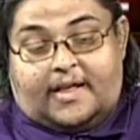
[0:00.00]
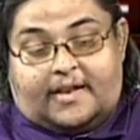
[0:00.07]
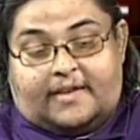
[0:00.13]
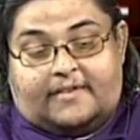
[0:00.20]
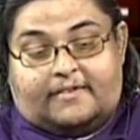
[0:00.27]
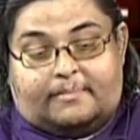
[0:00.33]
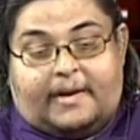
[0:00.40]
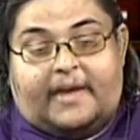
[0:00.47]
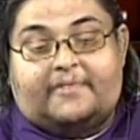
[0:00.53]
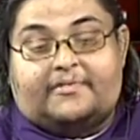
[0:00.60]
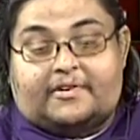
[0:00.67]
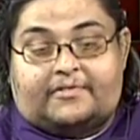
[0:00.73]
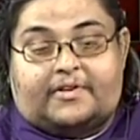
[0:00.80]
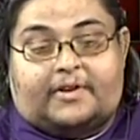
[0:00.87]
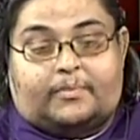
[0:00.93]
is my
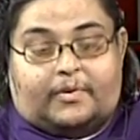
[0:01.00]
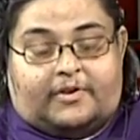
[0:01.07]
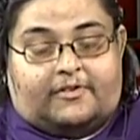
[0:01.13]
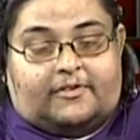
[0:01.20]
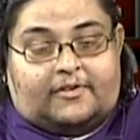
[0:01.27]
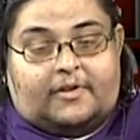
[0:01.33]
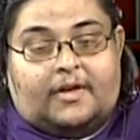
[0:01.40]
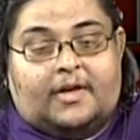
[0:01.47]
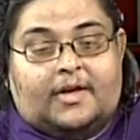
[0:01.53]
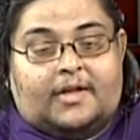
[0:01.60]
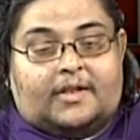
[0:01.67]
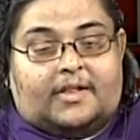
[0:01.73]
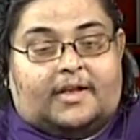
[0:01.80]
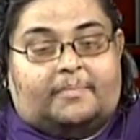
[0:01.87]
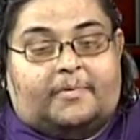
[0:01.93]
fervent wish
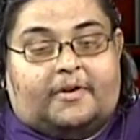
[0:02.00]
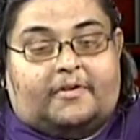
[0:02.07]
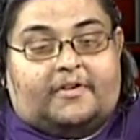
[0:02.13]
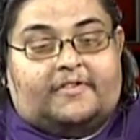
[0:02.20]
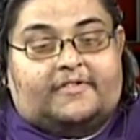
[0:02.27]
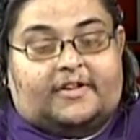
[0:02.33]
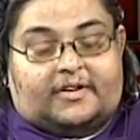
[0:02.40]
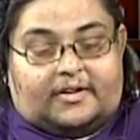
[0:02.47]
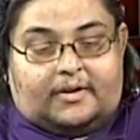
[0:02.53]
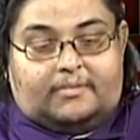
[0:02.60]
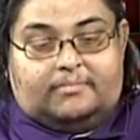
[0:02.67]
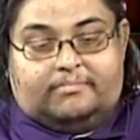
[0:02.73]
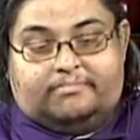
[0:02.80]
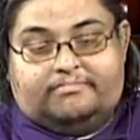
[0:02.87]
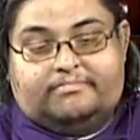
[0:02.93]
that parents sit down,
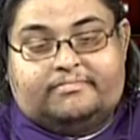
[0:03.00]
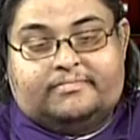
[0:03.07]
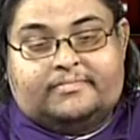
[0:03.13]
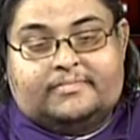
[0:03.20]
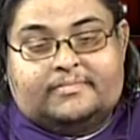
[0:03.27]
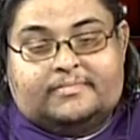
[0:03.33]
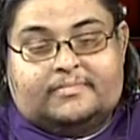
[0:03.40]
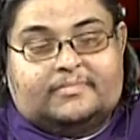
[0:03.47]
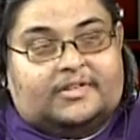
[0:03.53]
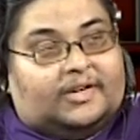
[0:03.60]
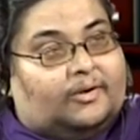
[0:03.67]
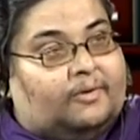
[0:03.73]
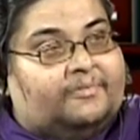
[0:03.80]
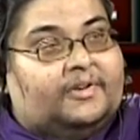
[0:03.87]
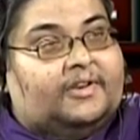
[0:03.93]
take
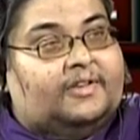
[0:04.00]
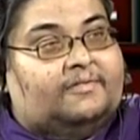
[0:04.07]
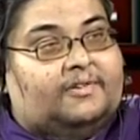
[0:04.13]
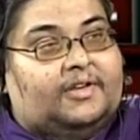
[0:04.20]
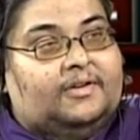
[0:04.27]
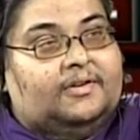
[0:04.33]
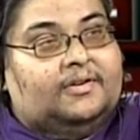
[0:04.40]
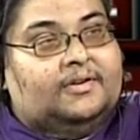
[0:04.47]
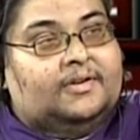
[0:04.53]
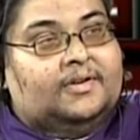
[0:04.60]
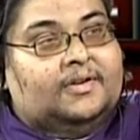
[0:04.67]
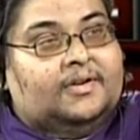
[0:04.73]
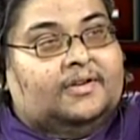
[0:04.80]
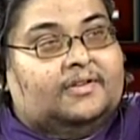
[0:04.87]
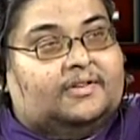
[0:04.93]
off the TV,
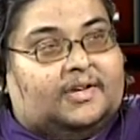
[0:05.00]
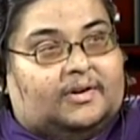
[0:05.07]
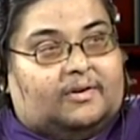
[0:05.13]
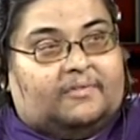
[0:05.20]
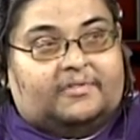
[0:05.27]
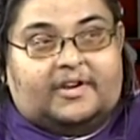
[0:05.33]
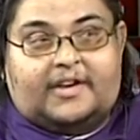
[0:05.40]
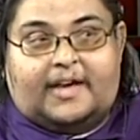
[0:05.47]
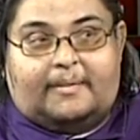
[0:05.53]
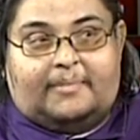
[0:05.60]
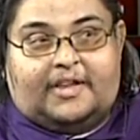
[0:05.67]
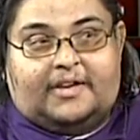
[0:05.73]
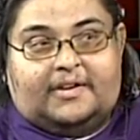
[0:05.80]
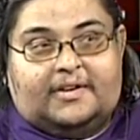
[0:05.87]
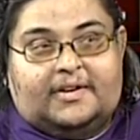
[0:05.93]
take off the
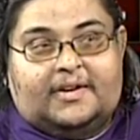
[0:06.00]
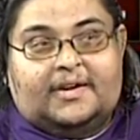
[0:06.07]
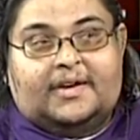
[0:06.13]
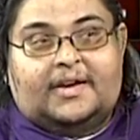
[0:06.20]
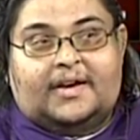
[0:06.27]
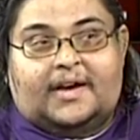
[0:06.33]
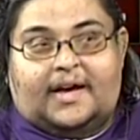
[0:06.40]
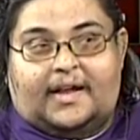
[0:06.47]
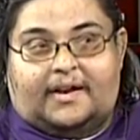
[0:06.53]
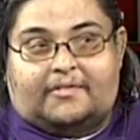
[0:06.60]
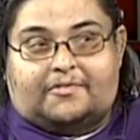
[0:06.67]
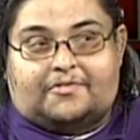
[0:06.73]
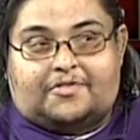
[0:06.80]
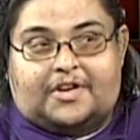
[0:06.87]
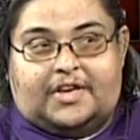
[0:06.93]
tablet, and
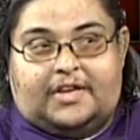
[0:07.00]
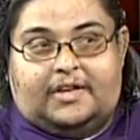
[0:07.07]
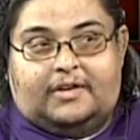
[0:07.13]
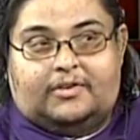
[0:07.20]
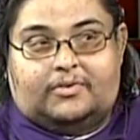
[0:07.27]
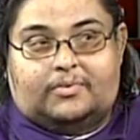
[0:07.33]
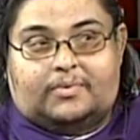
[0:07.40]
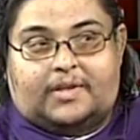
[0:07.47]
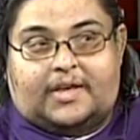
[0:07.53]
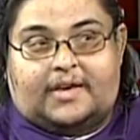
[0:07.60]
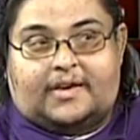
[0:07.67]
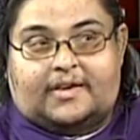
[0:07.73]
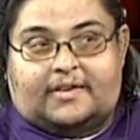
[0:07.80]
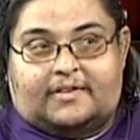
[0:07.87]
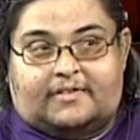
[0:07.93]
read to their
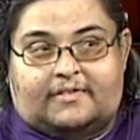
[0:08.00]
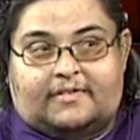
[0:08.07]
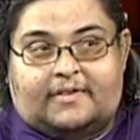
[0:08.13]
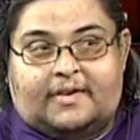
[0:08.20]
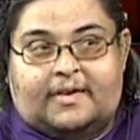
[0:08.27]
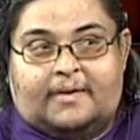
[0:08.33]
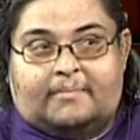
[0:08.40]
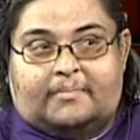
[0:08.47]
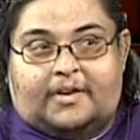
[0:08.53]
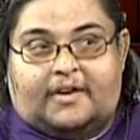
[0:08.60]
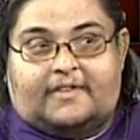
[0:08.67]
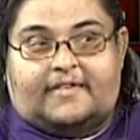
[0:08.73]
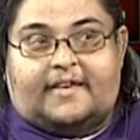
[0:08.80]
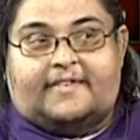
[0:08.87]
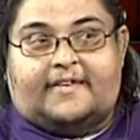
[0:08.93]
kids.
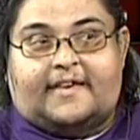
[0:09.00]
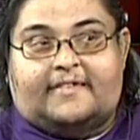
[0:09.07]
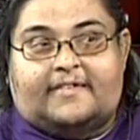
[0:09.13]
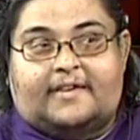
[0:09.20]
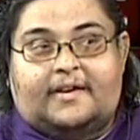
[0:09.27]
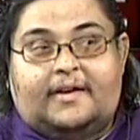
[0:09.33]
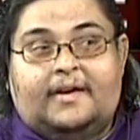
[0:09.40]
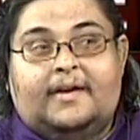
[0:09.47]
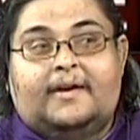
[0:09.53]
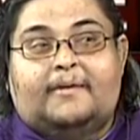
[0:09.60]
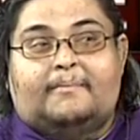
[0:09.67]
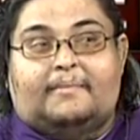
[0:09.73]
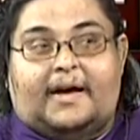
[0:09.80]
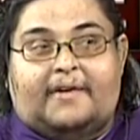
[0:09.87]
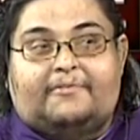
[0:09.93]
Because, as I said,
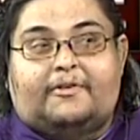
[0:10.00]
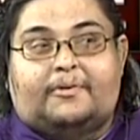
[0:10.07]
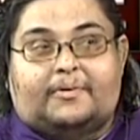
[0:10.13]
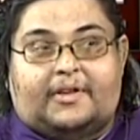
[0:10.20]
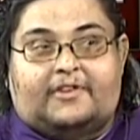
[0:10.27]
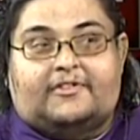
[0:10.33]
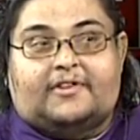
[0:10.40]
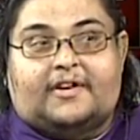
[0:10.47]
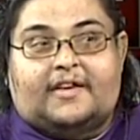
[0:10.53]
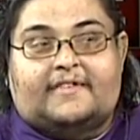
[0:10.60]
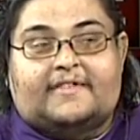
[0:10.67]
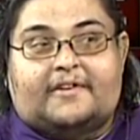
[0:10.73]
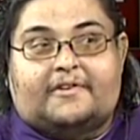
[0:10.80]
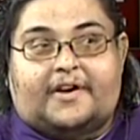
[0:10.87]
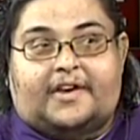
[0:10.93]
my foundation as
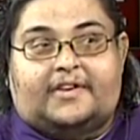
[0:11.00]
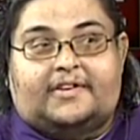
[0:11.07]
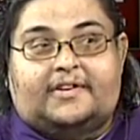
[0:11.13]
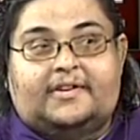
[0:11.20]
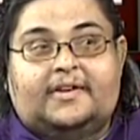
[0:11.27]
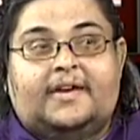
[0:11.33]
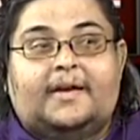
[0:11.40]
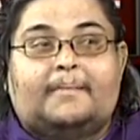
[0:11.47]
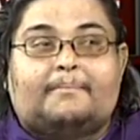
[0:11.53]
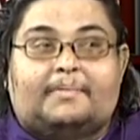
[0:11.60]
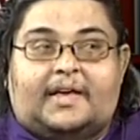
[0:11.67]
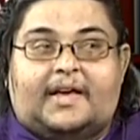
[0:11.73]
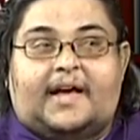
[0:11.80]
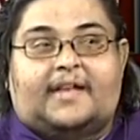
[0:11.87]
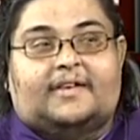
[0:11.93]
a writer
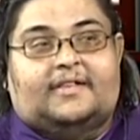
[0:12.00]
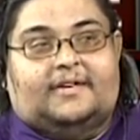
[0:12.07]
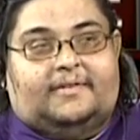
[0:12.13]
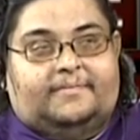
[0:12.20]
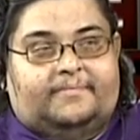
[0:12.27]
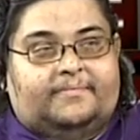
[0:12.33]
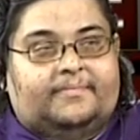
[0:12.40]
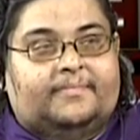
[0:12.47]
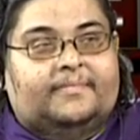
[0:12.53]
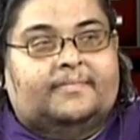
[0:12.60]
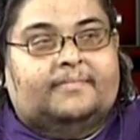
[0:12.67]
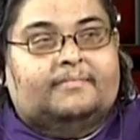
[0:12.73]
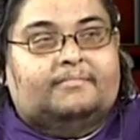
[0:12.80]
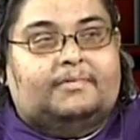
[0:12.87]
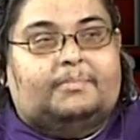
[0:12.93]
began there.
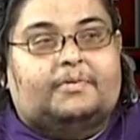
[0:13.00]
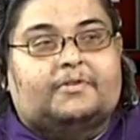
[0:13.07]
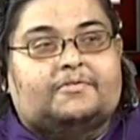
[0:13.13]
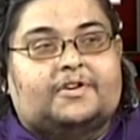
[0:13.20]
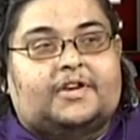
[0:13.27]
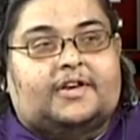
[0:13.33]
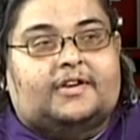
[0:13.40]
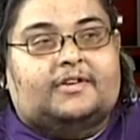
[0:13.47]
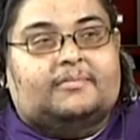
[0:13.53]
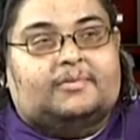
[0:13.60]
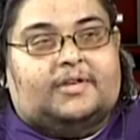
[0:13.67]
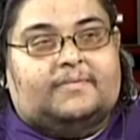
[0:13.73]
People reading to me.